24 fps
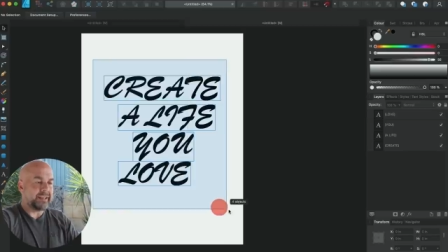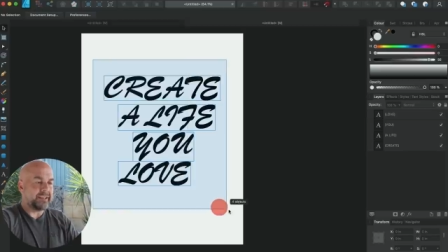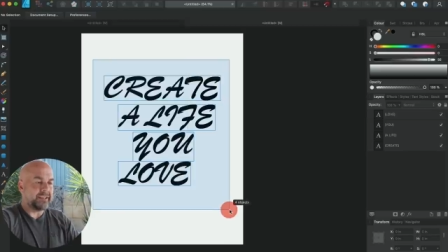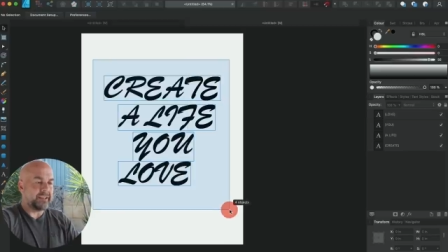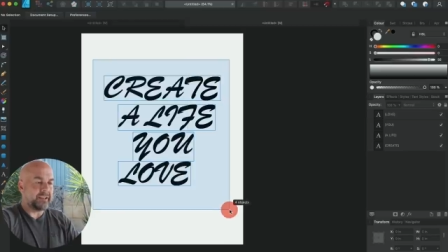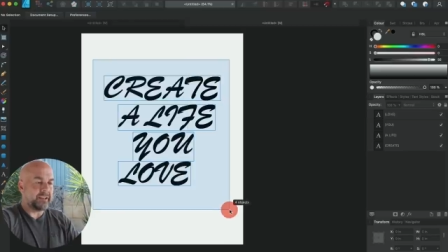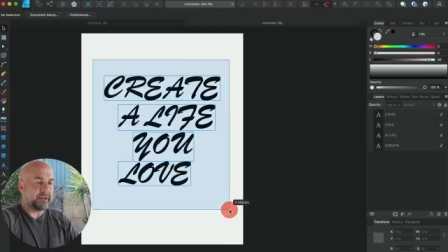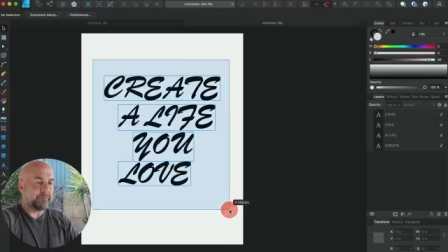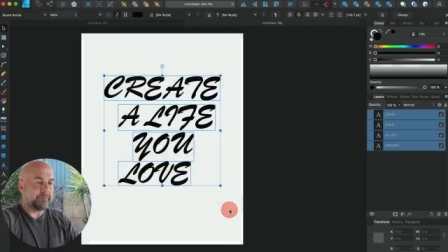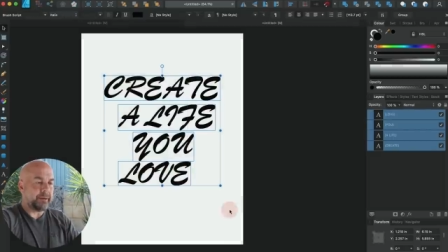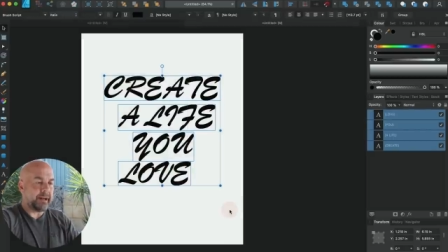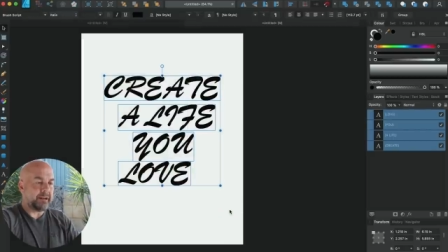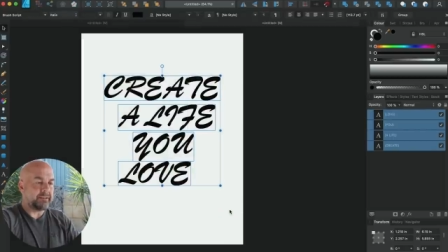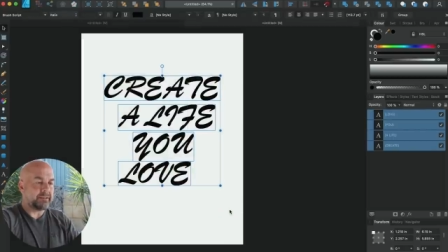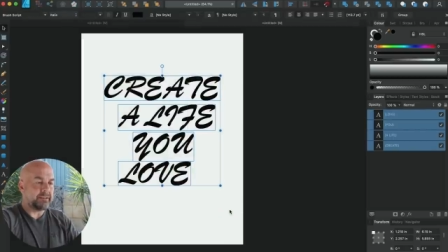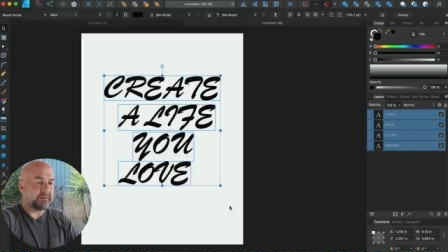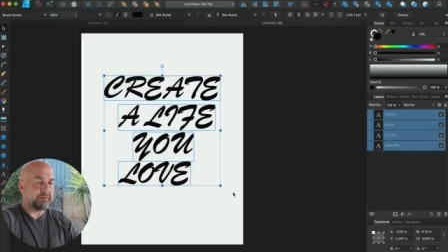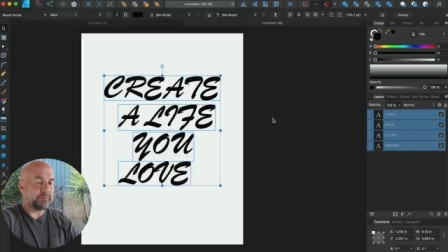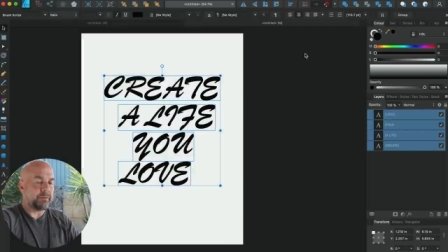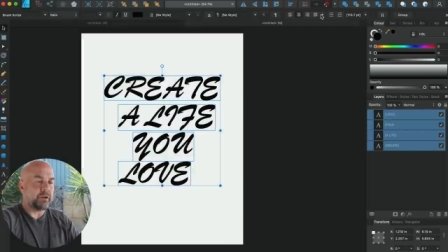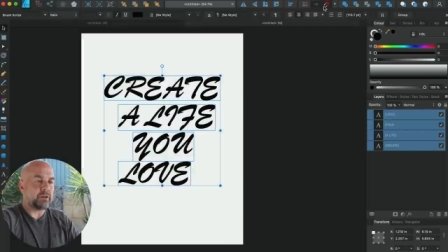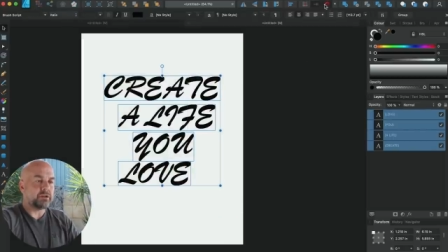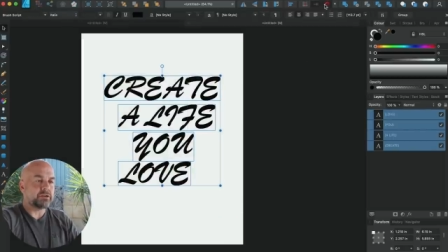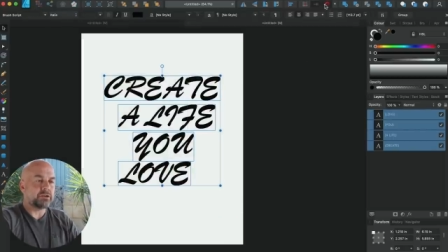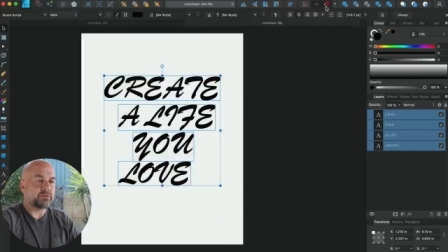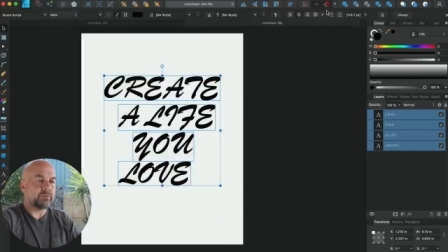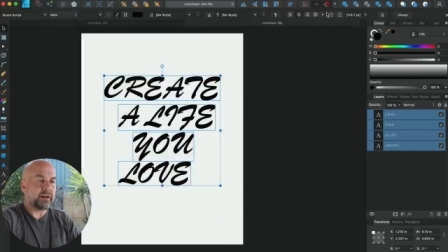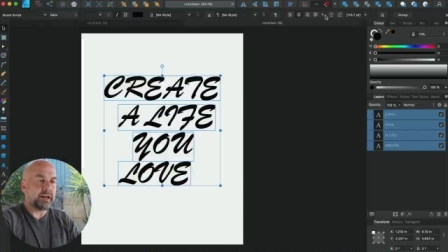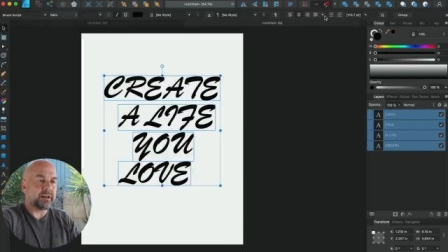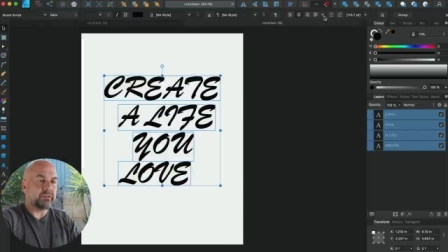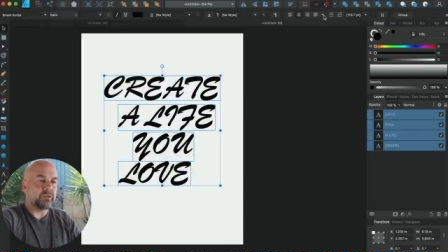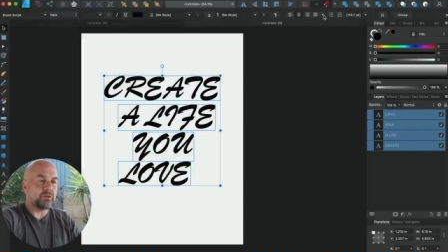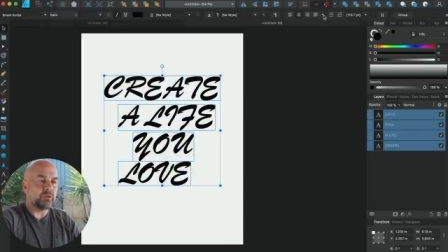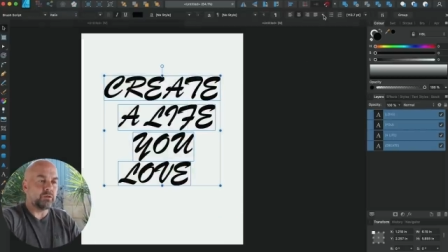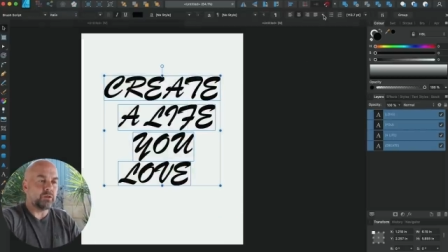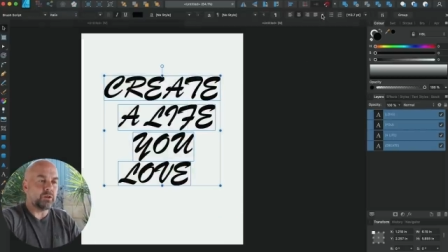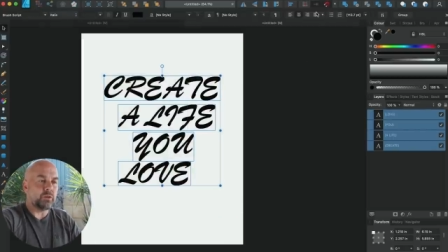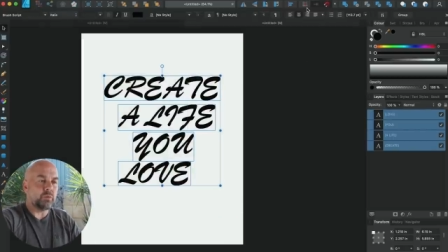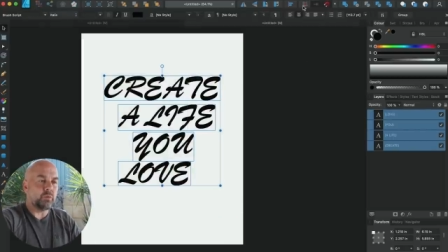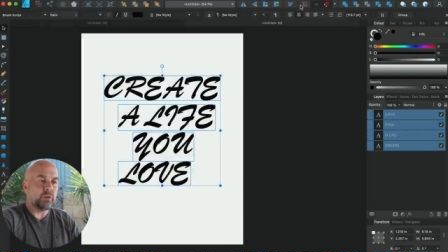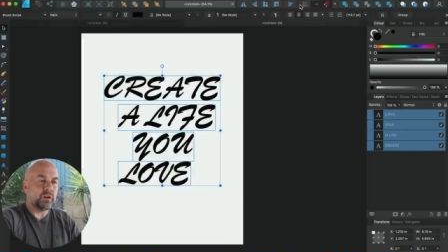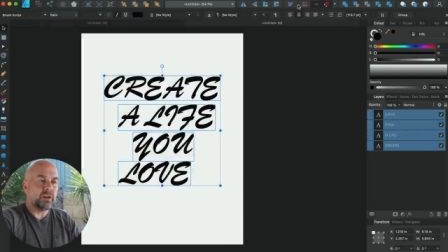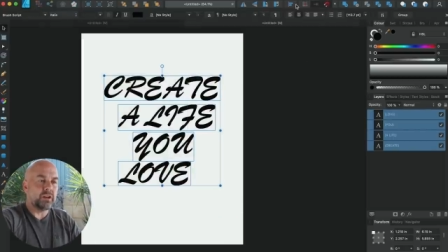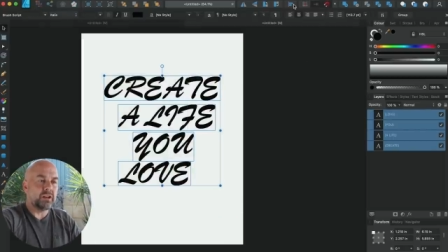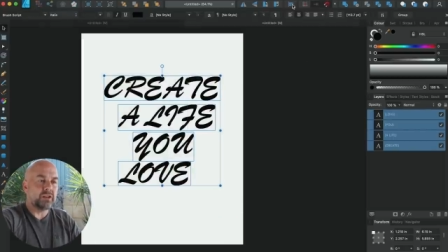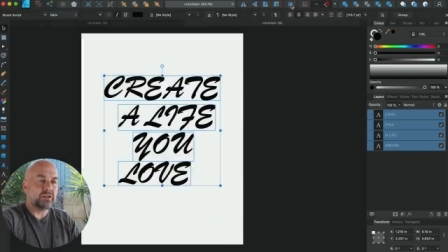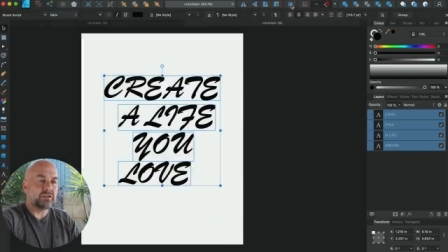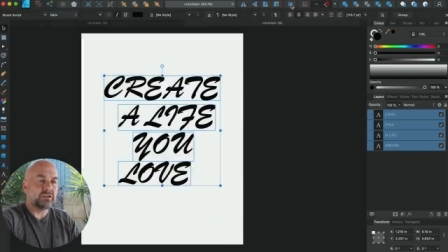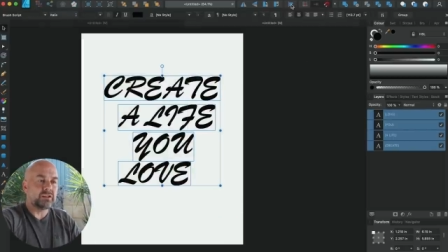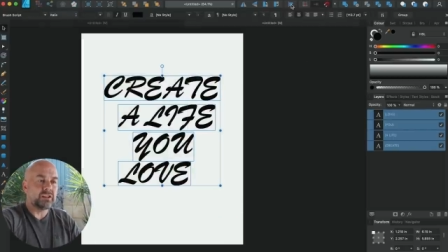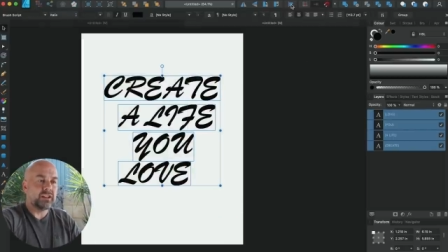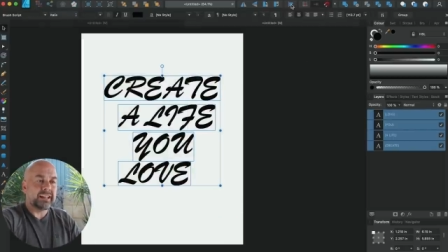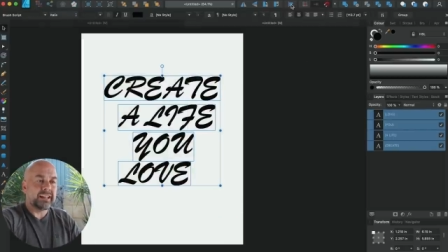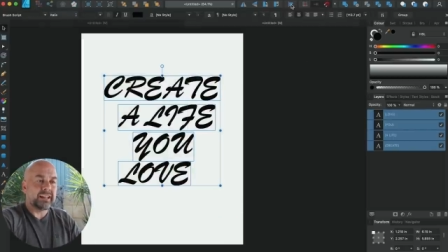another bounding box around all the words.